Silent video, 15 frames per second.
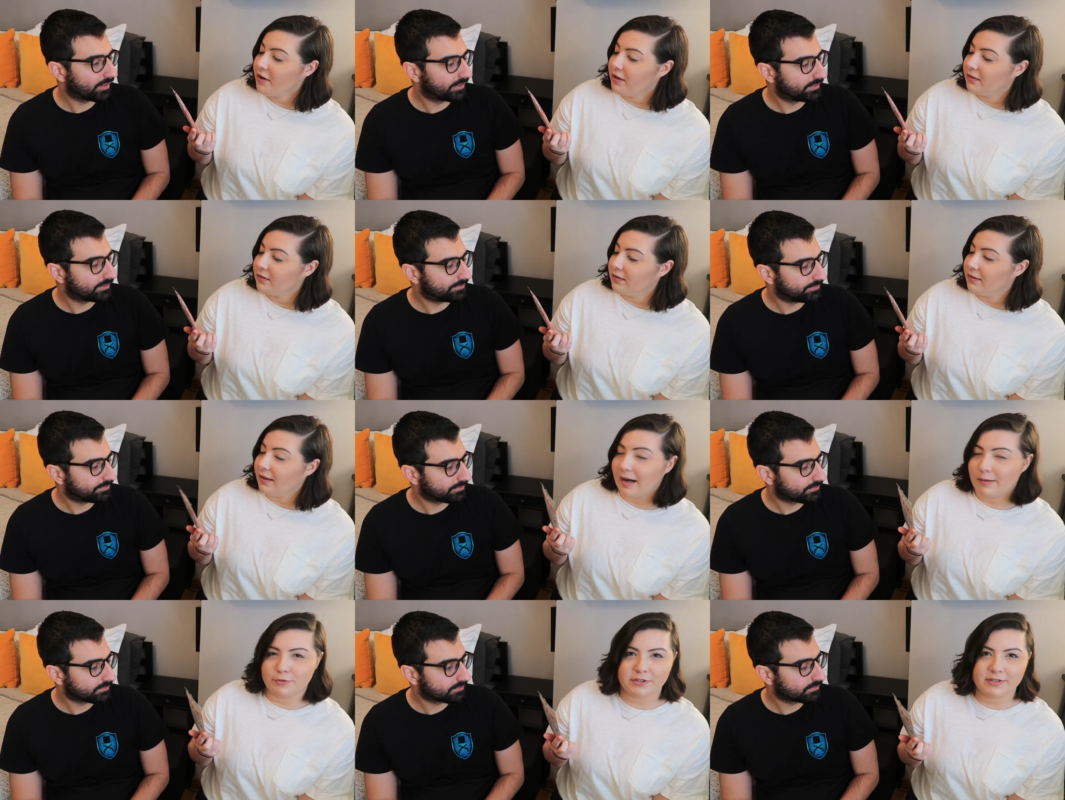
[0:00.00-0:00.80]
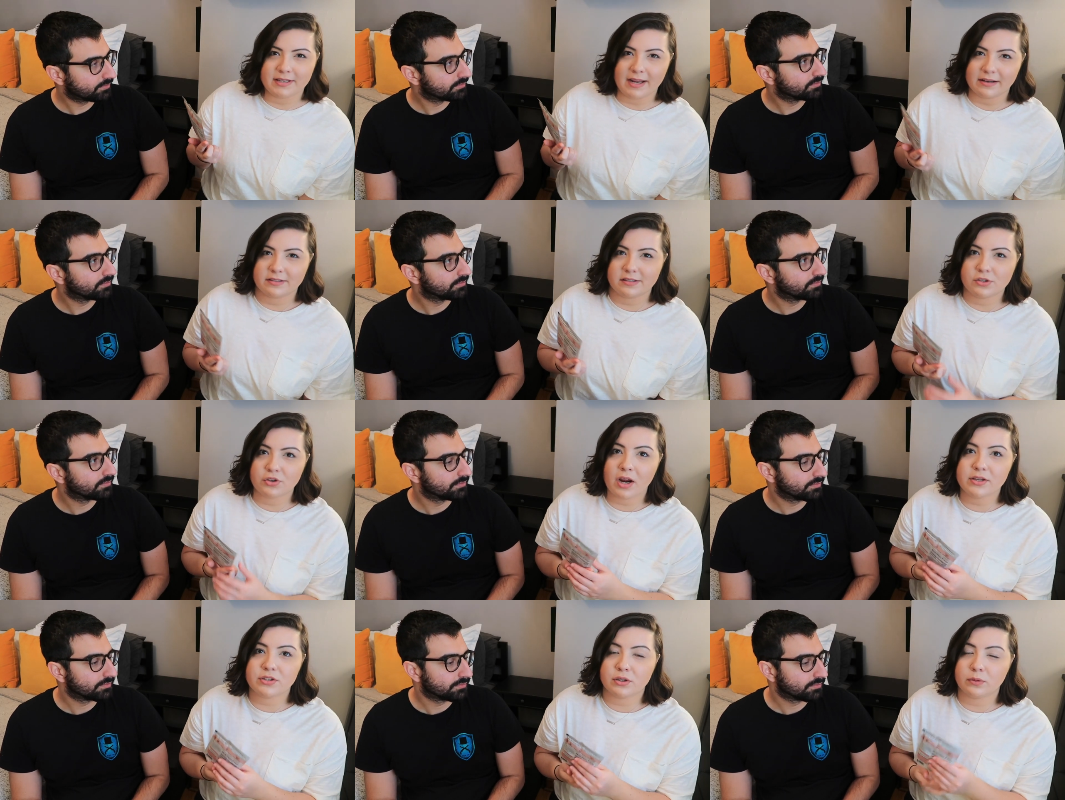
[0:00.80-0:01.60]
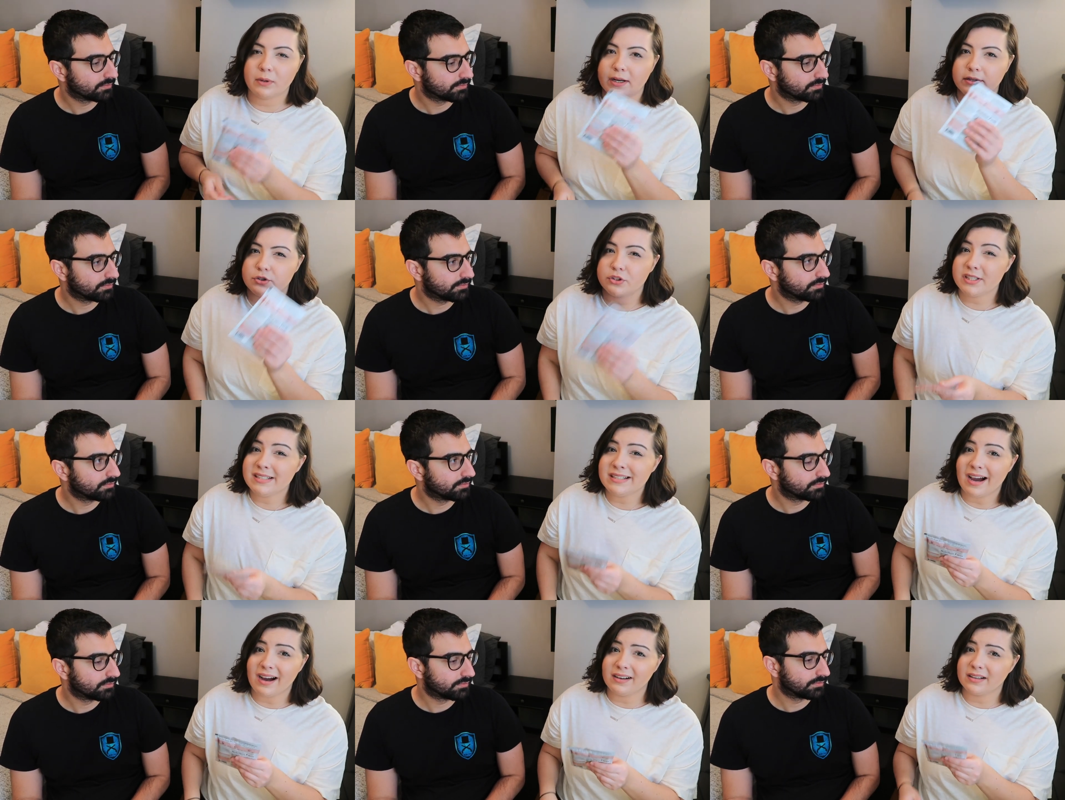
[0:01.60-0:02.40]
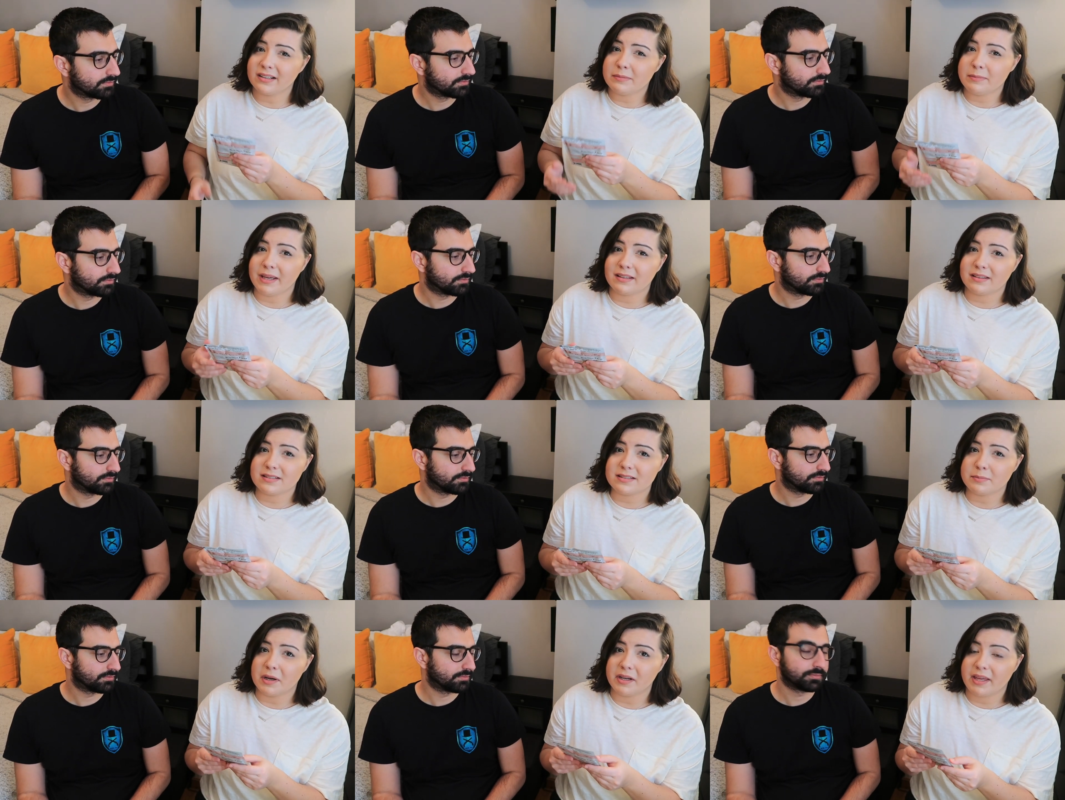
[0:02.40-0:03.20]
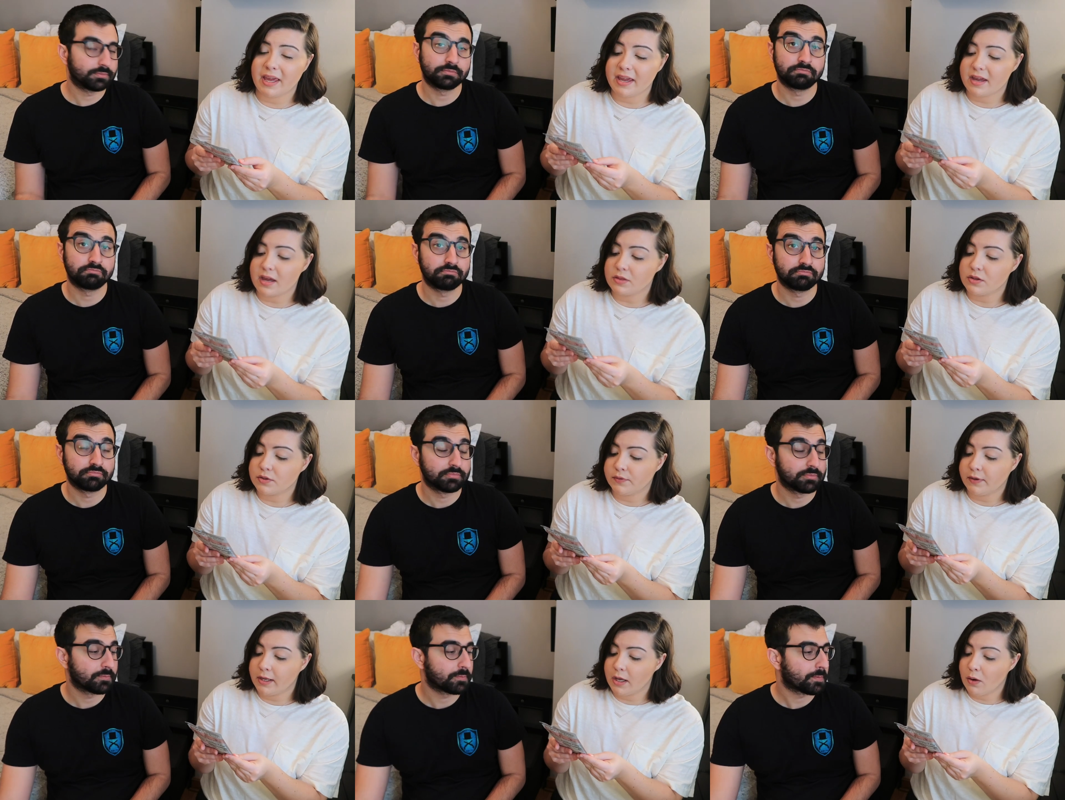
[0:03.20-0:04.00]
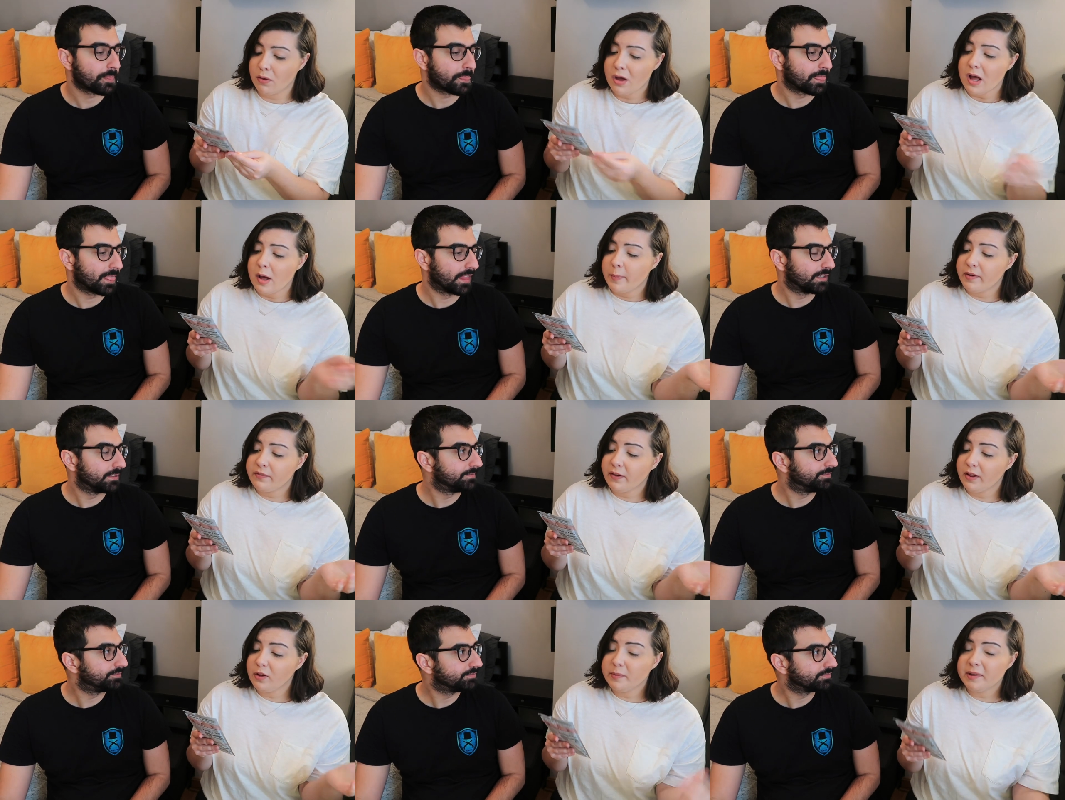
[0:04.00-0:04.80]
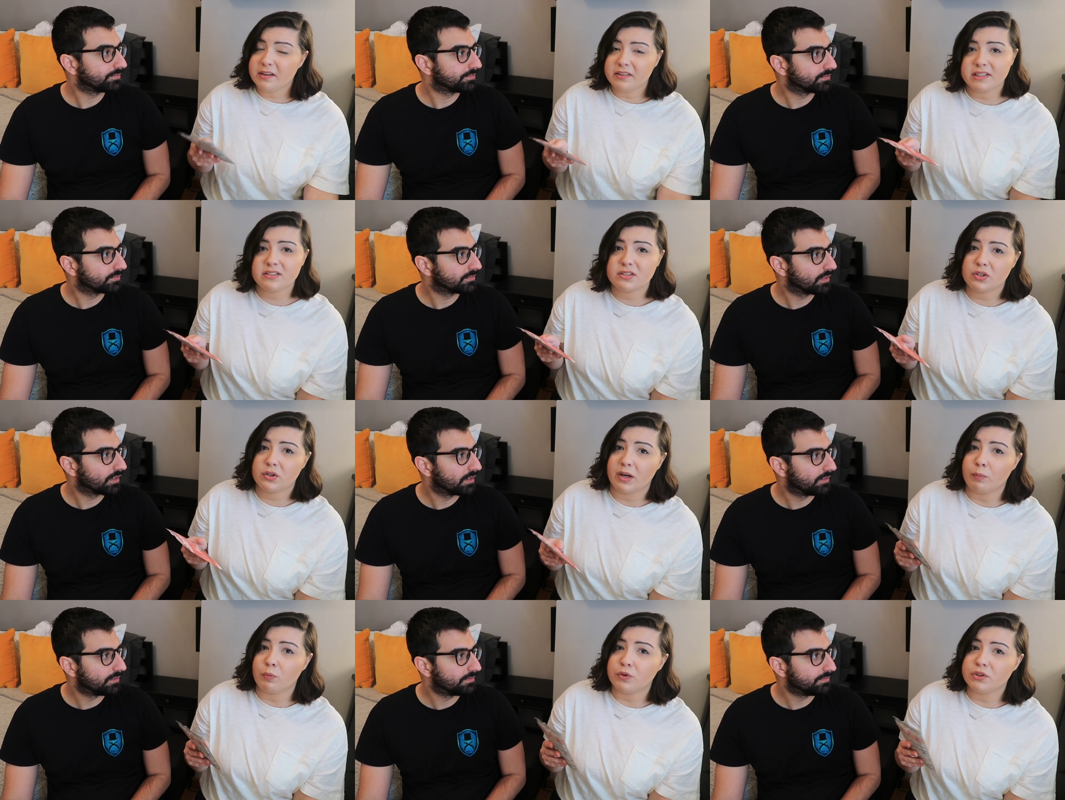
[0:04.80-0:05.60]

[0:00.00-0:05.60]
Speaker 1: a lot more snacks to try, so we're actually not going to make this mug cake in this video, but follow me on Instagram.